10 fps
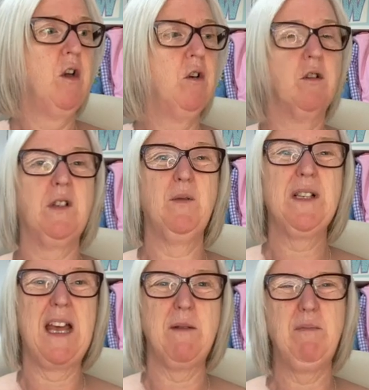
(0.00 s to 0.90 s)
Because it was
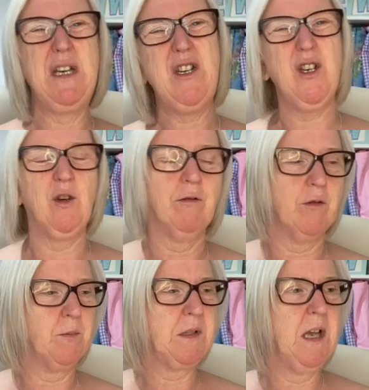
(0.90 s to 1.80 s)
like beachy
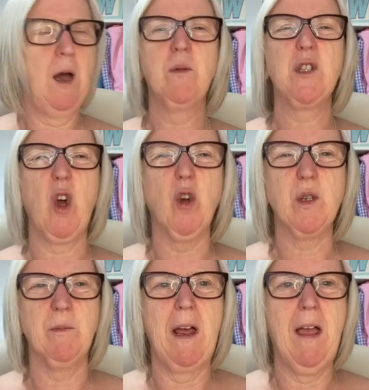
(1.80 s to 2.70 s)
cover-ups. I wasn't talking
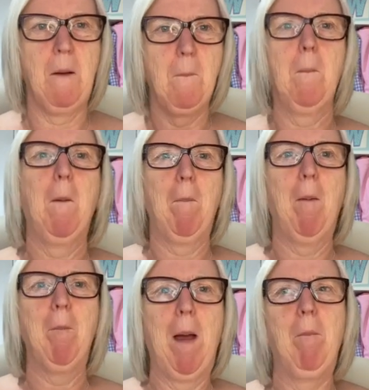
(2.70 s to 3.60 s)
to him like that. Bam,
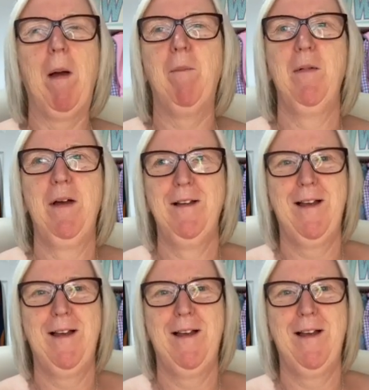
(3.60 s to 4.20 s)
bam, bam, man.